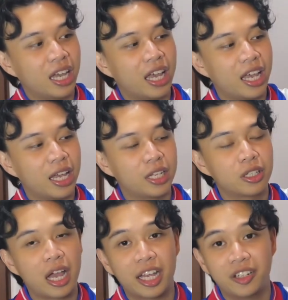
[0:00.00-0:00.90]
And
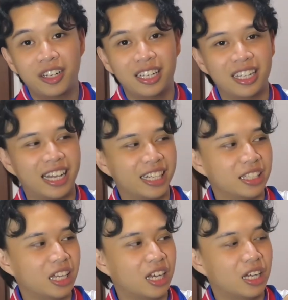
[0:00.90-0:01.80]
I really like
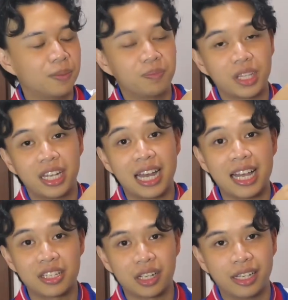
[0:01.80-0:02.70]
na it
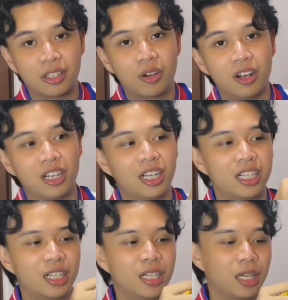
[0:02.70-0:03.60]
has a color,
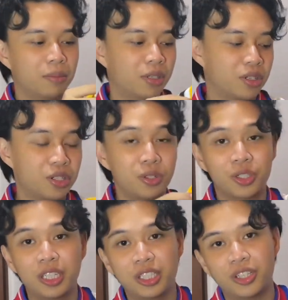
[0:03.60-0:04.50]
because
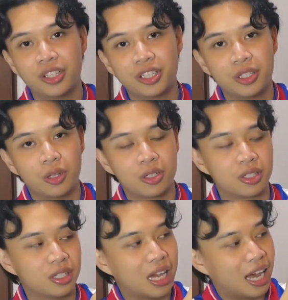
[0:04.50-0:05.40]
usually jersey
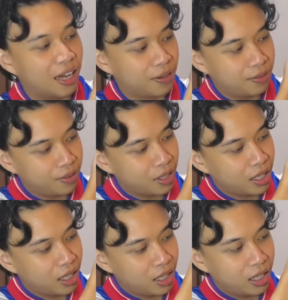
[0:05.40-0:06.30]
doesn't have.
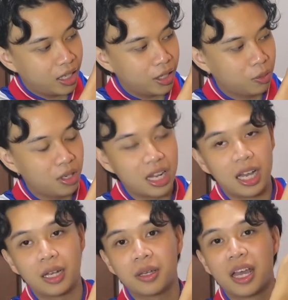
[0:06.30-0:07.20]
And
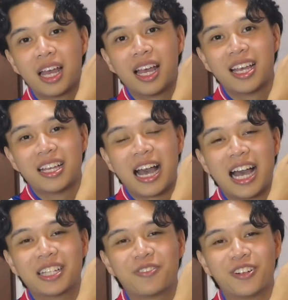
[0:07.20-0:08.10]
wala.
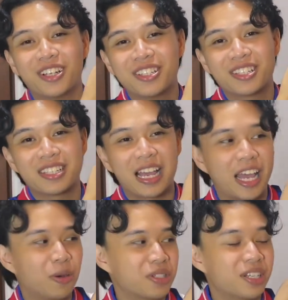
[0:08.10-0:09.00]
At first,
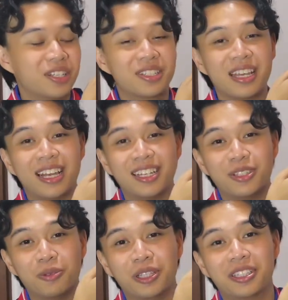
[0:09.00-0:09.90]
I was gonna style
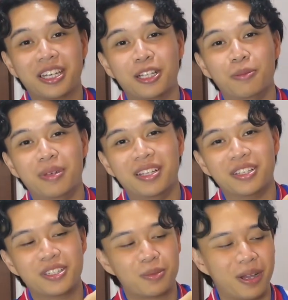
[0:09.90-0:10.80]
it with Kill
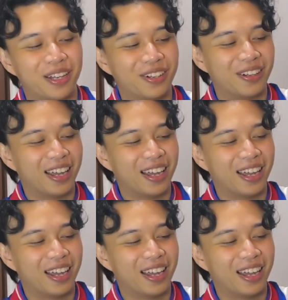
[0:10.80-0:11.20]
Bills, pero